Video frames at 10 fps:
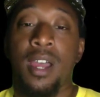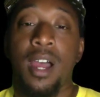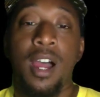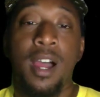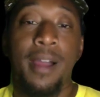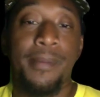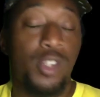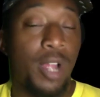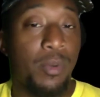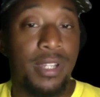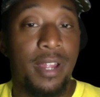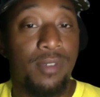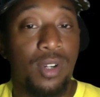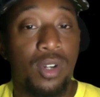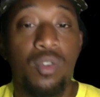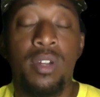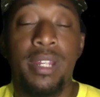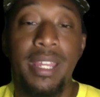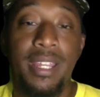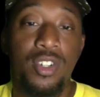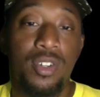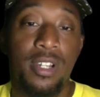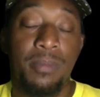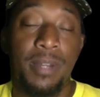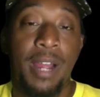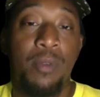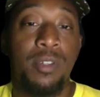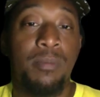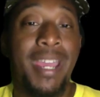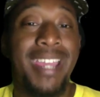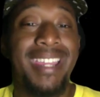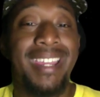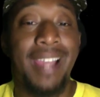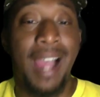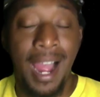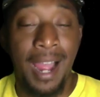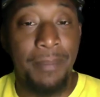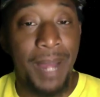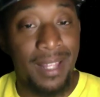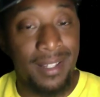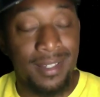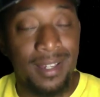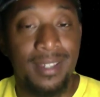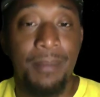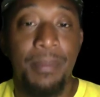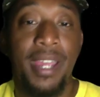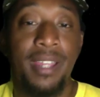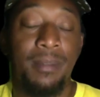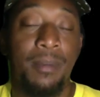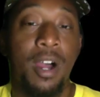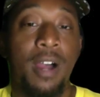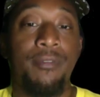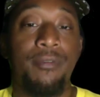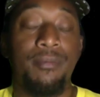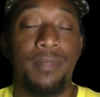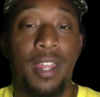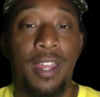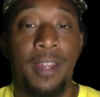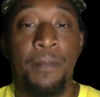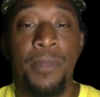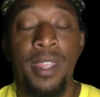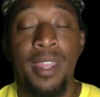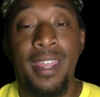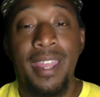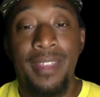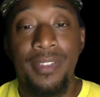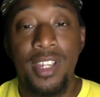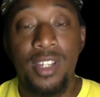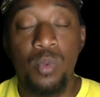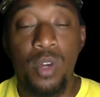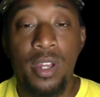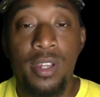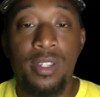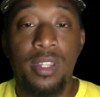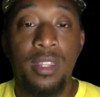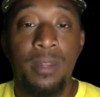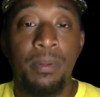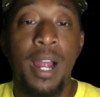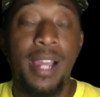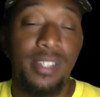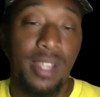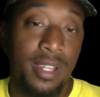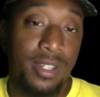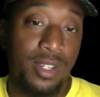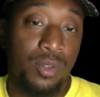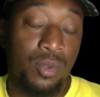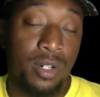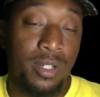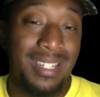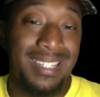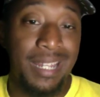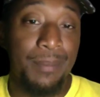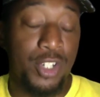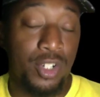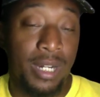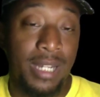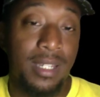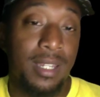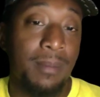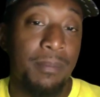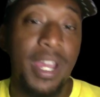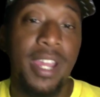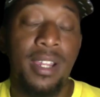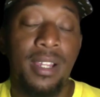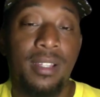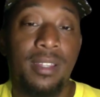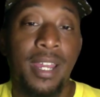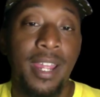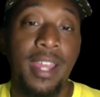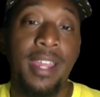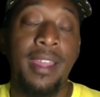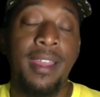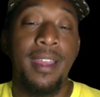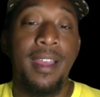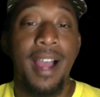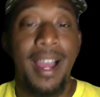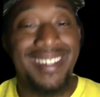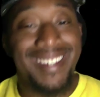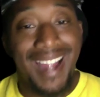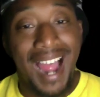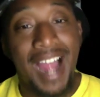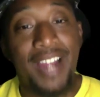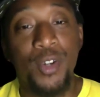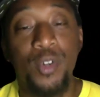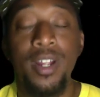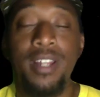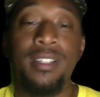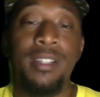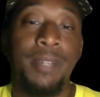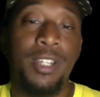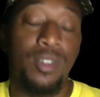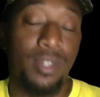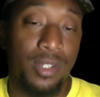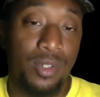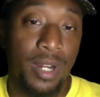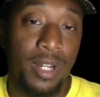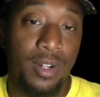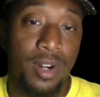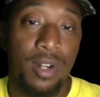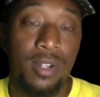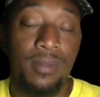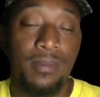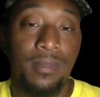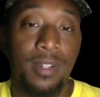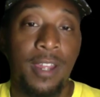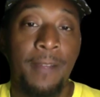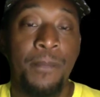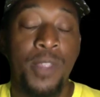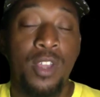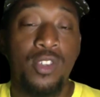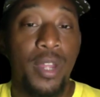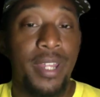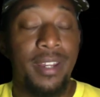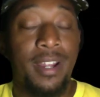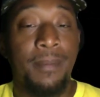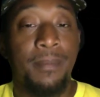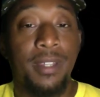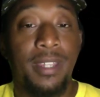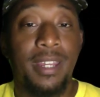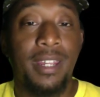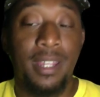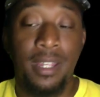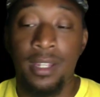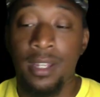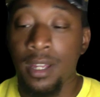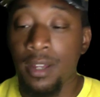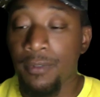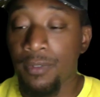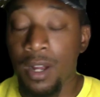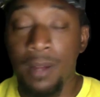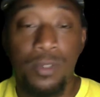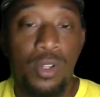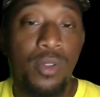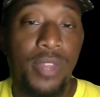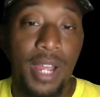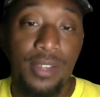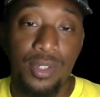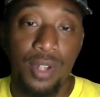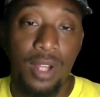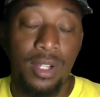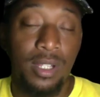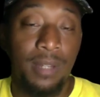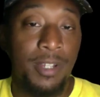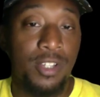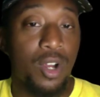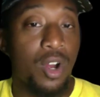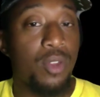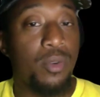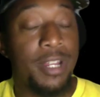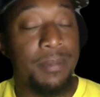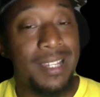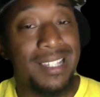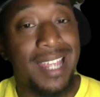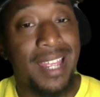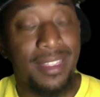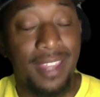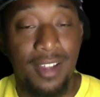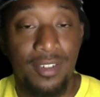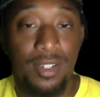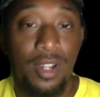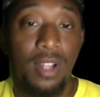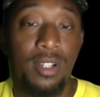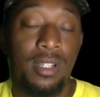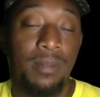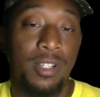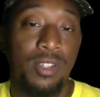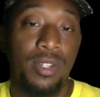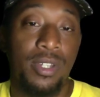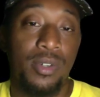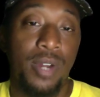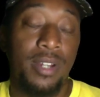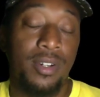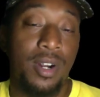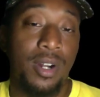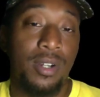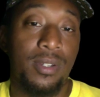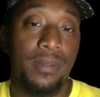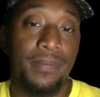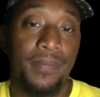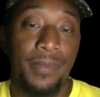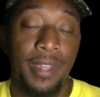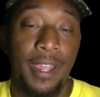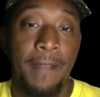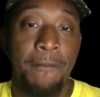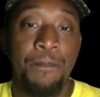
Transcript: So I was never accruing interest, but I was making high balances and paying them off. Okay. And this was the process in order to demonstrate to the bank that, hey, I need a higher credit limit on these credit cards. Okay. So I ended up getting from $2,000 limits all the way up to $10,000 limits on these credit cards. Okay.